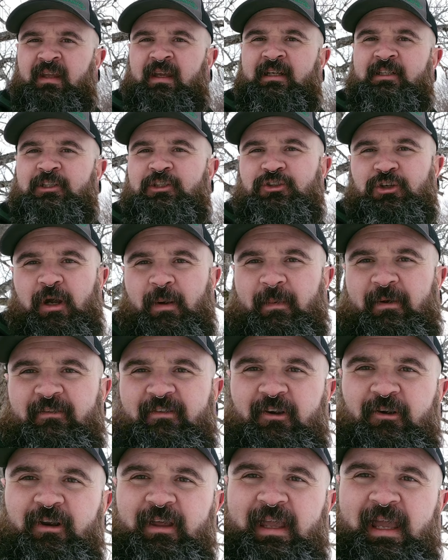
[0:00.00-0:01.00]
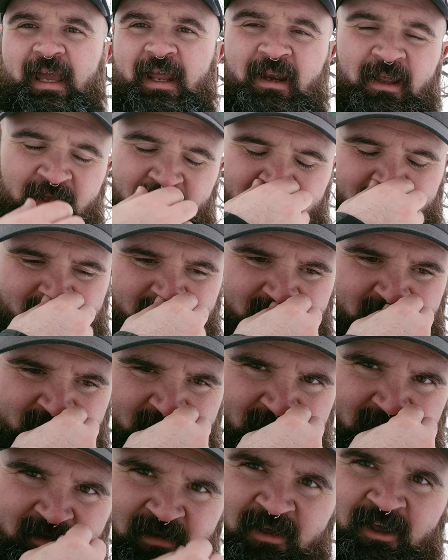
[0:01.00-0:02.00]
Just dropped my phone again.
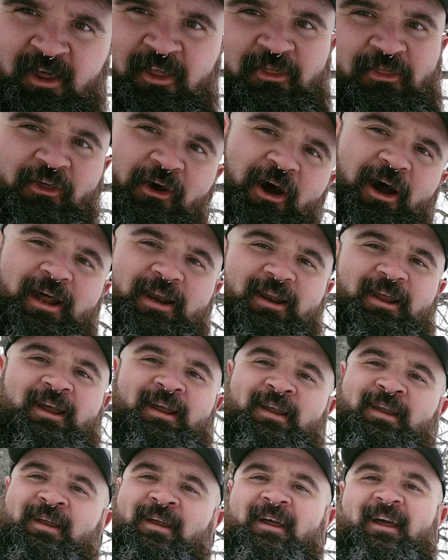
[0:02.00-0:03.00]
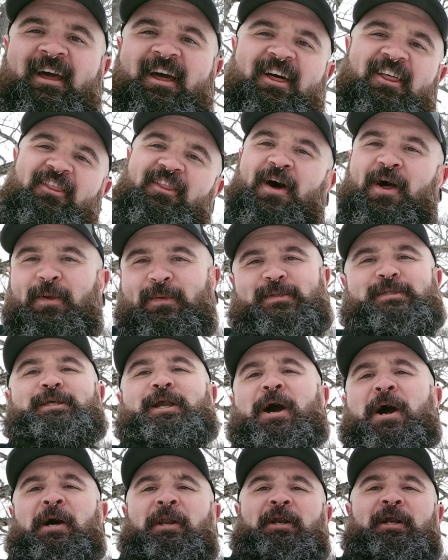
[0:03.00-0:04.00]
Thought it was a
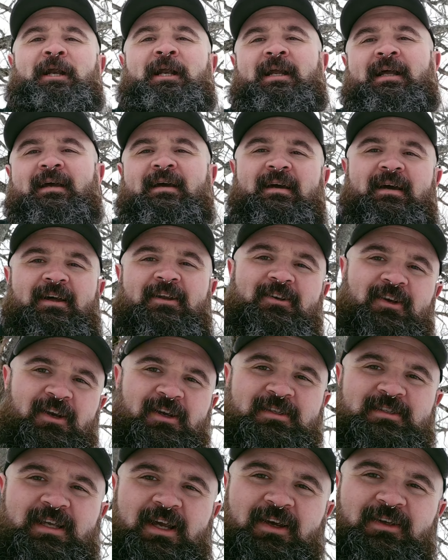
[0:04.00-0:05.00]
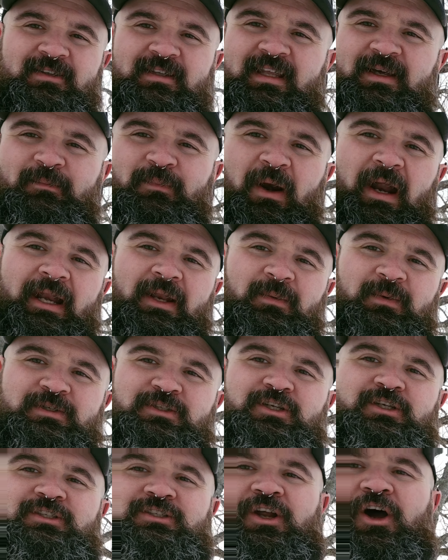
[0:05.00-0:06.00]
goner. Turns out the brightness was
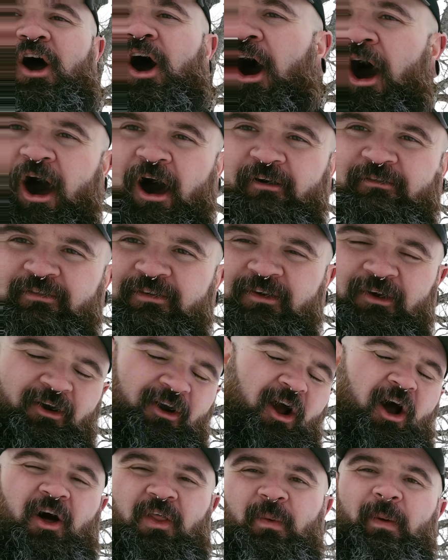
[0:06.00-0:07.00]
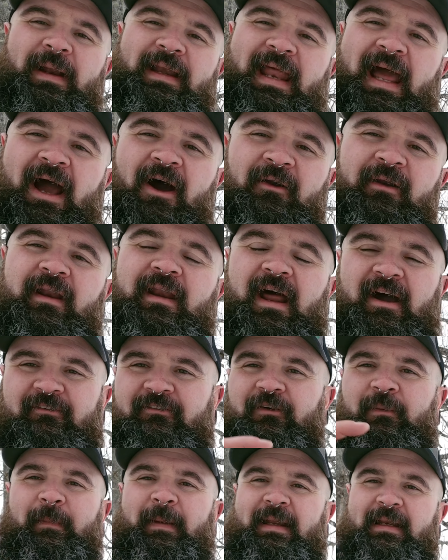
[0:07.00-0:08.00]
just off, or all the way down, enough
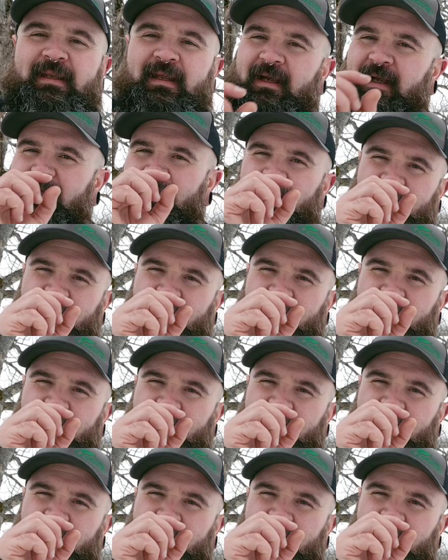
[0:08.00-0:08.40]
for me to